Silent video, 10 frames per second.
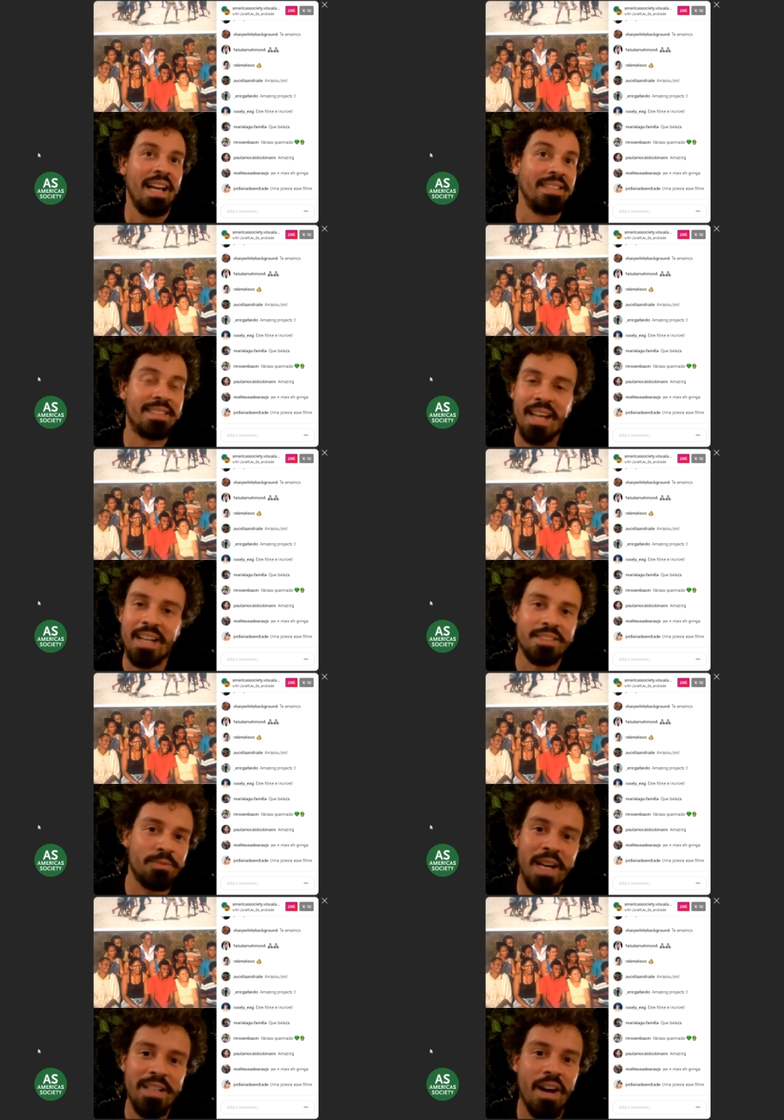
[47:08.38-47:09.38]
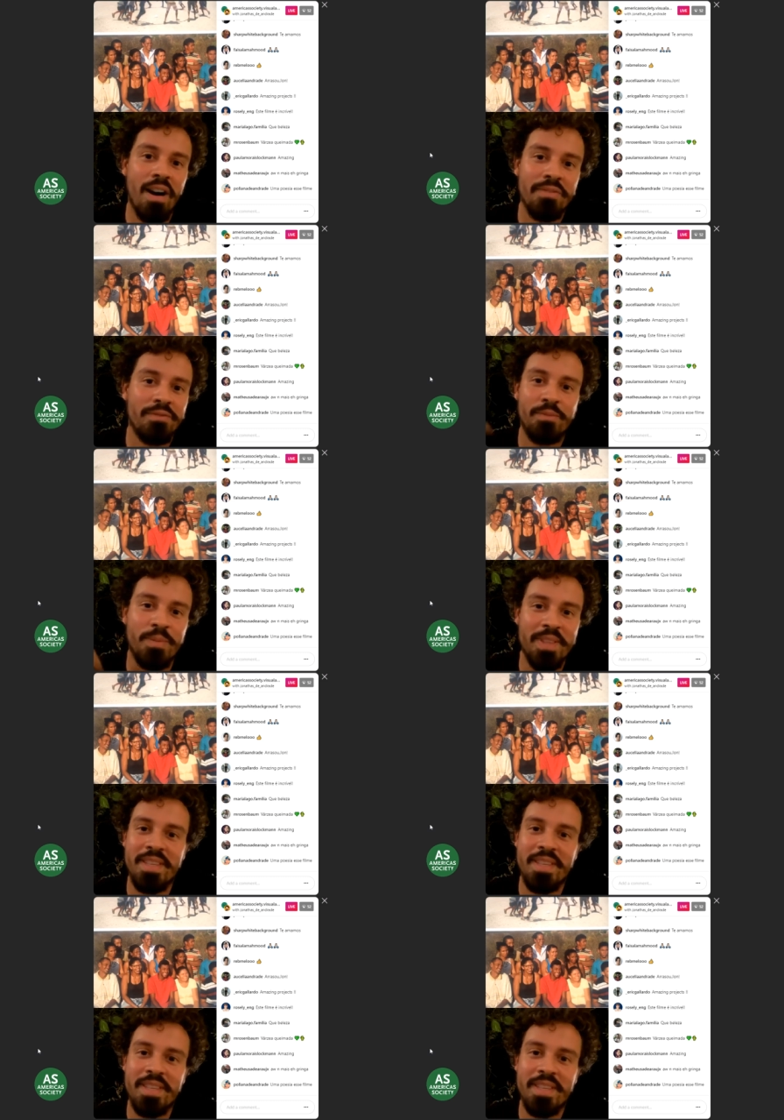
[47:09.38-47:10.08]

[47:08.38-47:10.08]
start right off with